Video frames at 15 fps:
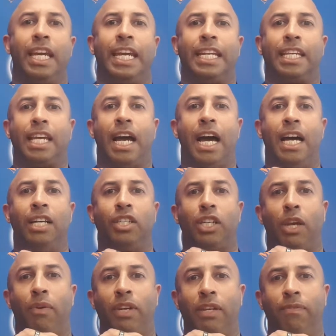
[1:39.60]
it can't
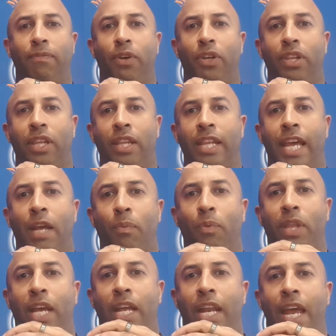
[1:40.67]
go any further than that
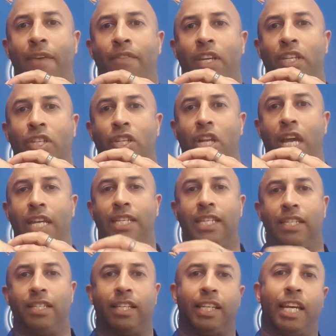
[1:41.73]
without having a slight
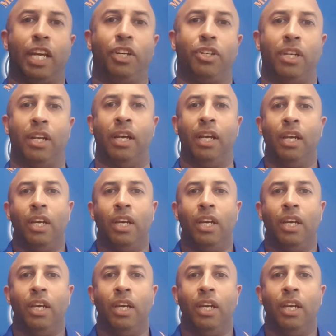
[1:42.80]
dislocation.